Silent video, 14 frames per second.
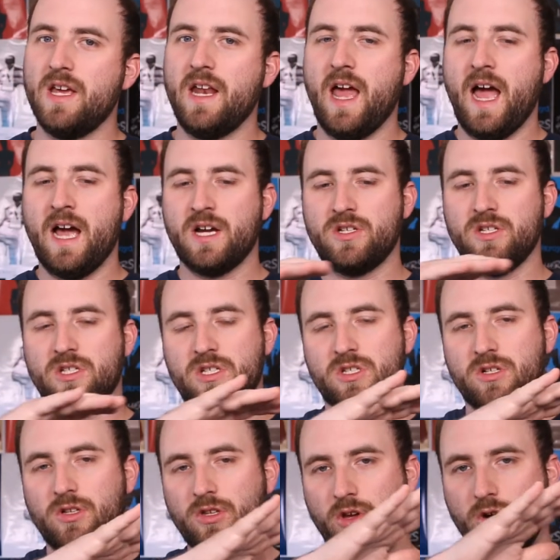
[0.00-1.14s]
it actually
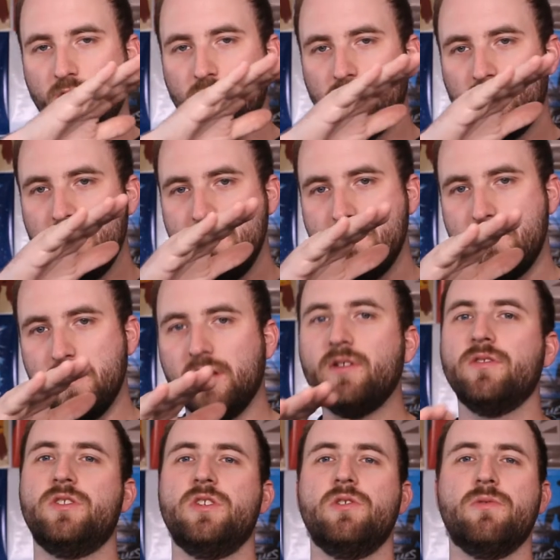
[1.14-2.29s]
slowly builds